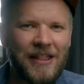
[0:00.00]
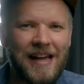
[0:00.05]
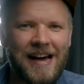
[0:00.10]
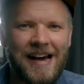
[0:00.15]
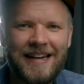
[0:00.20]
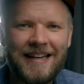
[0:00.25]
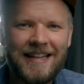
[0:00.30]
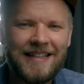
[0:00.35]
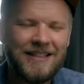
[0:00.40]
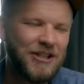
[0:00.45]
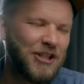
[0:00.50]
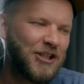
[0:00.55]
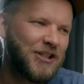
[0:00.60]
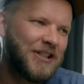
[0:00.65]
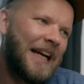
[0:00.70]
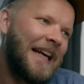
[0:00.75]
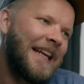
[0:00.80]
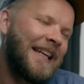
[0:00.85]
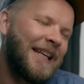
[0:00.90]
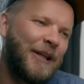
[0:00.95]
that is just
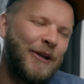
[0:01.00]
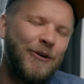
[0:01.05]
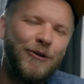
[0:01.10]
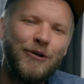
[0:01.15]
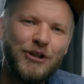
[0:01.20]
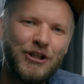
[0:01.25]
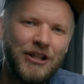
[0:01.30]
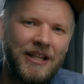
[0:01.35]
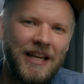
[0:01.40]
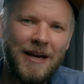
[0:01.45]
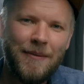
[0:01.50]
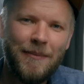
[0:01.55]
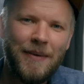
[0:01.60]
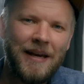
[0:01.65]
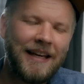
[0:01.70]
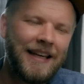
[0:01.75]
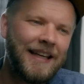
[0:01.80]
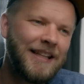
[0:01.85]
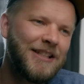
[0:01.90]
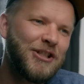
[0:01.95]
a huge
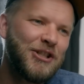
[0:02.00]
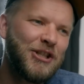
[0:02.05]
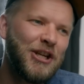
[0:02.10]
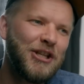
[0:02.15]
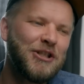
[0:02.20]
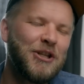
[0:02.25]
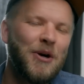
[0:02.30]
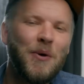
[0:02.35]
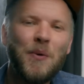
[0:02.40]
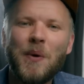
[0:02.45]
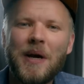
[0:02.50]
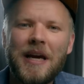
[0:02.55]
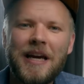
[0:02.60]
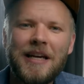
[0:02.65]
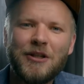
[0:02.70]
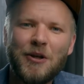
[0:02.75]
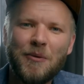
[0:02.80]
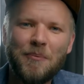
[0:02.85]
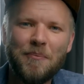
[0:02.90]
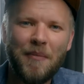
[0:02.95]
gimmick. It's just a way
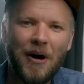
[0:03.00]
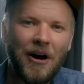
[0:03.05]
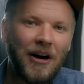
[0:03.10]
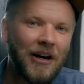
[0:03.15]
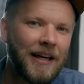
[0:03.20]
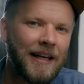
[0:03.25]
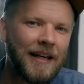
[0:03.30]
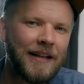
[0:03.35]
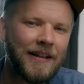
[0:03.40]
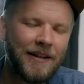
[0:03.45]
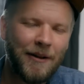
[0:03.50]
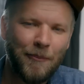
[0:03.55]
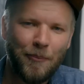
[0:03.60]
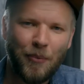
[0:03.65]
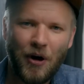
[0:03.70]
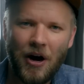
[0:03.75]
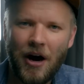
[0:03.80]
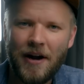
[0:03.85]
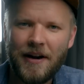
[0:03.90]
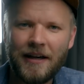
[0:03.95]
to market the
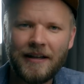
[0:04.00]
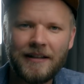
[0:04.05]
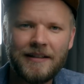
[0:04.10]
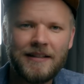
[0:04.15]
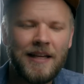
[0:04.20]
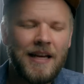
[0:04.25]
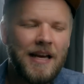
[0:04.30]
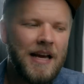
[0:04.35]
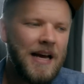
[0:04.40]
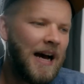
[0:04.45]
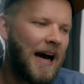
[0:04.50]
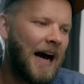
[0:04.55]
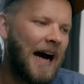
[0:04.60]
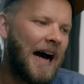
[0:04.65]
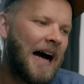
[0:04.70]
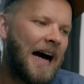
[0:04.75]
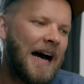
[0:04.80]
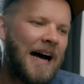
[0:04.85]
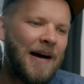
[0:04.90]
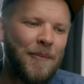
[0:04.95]
product.
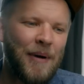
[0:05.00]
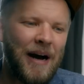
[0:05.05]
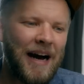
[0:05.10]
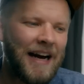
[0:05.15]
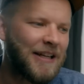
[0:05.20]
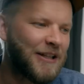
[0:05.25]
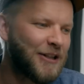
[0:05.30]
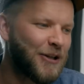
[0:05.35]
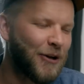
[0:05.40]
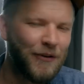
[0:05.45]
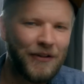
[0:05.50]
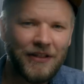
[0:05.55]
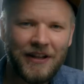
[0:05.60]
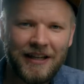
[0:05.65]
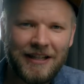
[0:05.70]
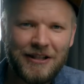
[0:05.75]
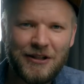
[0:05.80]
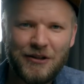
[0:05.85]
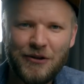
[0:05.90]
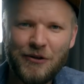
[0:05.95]
I don't
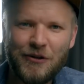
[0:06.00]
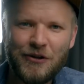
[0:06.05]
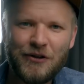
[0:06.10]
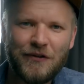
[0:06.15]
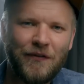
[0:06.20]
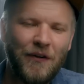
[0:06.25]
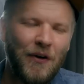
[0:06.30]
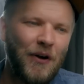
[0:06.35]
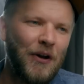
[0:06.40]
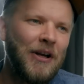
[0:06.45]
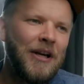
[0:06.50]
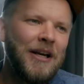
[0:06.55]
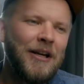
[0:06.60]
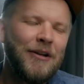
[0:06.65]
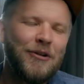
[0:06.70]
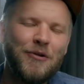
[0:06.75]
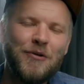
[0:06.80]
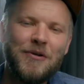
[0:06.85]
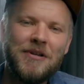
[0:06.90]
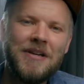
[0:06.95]
think it's useful.
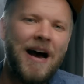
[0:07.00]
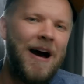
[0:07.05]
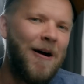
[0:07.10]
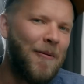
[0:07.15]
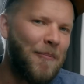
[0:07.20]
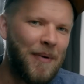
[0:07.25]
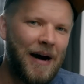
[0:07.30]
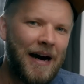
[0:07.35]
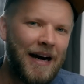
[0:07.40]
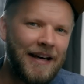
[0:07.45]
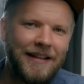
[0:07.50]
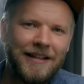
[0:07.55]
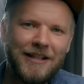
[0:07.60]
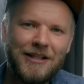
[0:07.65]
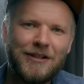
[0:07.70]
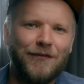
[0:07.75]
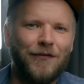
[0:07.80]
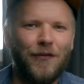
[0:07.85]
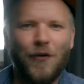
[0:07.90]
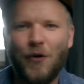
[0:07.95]
Do not buy
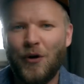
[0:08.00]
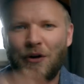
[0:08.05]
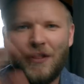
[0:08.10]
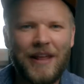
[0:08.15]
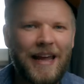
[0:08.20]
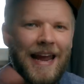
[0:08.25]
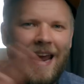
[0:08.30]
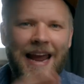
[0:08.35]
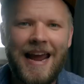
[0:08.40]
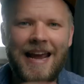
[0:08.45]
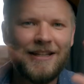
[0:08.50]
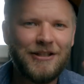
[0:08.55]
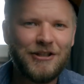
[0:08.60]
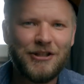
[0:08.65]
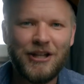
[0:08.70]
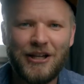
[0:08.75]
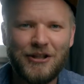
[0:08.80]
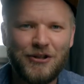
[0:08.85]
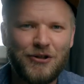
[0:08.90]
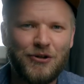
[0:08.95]
this for the hand
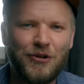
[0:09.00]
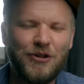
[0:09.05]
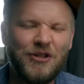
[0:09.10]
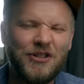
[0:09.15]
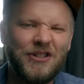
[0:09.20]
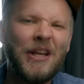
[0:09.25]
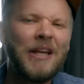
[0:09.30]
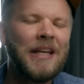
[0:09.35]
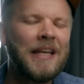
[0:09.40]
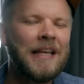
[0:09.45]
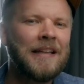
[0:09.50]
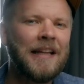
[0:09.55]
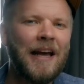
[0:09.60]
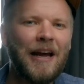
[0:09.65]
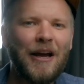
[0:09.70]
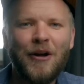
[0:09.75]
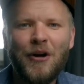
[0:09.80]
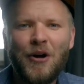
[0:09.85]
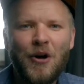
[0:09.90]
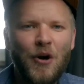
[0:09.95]
gestures, thinking
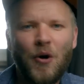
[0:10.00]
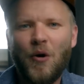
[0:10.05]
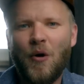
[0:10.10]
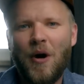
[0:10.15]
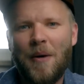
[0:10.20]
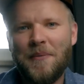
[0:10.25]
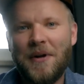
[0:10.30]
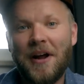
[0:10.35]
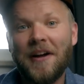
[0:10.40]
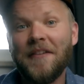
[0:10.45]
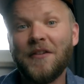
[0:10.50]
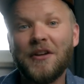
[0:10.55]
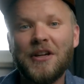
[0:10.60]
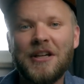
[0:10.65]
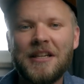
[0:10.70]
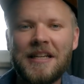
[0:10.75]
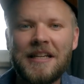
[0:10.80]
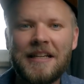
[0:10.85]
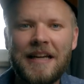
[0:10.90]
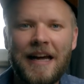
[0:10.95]
that, oh, I'm not even gonna
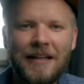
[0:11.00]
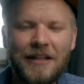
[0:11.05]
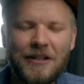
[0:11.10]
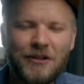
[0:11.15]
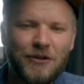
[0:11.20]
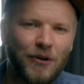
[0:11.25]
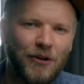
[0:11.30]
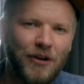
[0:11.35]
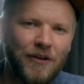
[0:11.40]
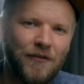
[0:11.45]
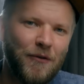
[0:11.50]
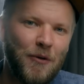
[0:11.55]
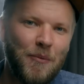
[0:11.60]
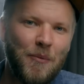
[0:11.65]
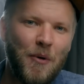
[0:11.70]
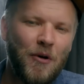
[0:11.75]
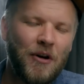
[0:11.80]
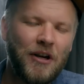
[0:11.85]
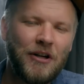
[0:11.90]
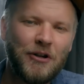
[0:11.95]
need any sort of
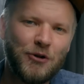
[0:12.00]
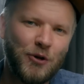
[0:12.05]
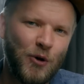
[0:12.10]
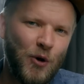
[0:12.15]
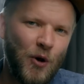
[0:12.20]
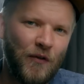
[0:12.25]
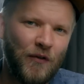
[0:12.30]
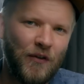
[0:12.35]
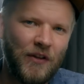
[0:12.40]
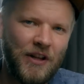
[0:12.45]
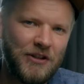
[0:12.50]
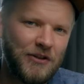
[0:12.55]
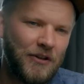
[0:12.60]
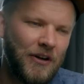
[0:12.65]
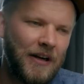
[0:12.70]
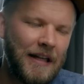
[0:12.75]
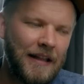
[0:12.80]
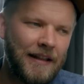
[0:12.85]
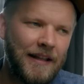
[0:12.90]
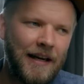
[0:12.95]
remote control for this or
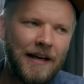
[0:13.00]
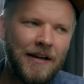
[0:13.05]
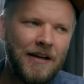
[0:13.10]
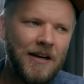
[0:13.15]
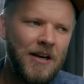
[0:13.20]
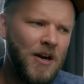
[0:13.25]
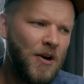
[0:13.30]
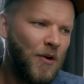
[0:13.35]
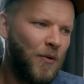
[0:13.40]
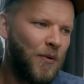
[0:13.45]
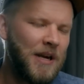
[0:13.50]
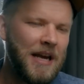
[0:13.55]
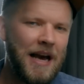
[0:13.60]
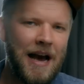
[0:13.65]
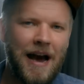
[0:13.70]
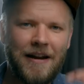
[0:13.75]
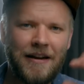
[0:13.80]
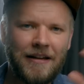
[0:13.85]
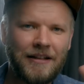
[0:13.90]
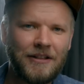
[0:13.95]
anything. We
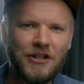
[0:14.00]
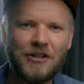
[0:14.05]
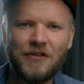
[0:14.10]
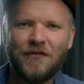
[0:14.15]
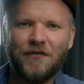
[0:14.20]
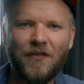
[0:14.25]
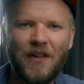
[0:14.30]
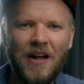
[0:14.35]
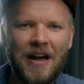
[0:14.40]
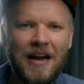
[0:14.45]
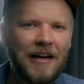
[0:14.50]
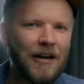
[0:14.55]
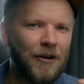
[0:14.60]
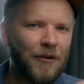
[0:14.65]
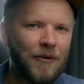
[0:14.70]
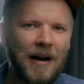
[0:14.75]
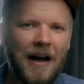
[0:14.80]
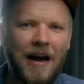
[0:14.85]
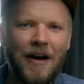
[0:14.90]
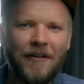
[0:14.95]
had it just flying
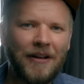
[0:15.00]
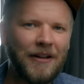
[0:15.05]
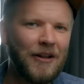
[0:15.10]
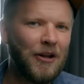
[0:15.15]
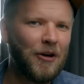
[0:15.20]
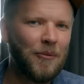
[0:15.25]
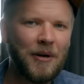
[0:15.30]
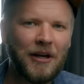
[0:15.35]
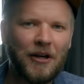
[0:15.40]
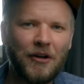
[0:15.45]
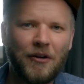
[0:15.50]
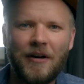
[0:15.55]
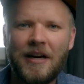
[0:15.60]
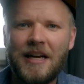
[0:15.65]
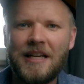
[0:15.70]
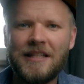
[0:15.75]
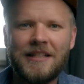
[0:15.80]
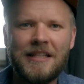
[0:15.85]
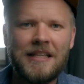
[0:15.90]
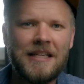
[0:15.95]
around a little bit
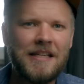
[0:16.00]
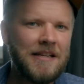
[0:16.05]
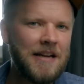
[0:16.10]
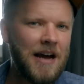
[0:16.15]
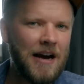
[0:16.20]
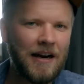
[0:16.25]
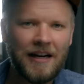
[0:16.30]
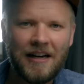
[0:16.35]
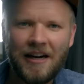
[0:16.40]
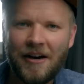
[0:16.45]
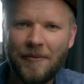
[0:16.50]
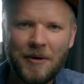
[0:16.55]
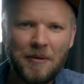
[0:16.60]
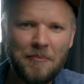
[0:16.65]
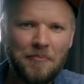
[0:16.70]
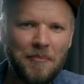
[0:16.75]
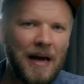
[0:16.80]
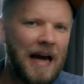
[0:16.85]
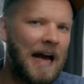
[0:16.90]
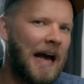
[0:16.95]
crazy, not coming
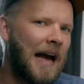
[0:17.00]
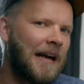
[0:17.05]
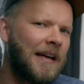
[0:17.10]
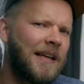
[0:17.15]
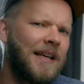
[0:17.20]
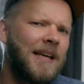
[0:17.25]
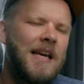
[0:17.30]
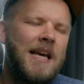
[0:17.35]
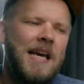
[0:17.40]
back.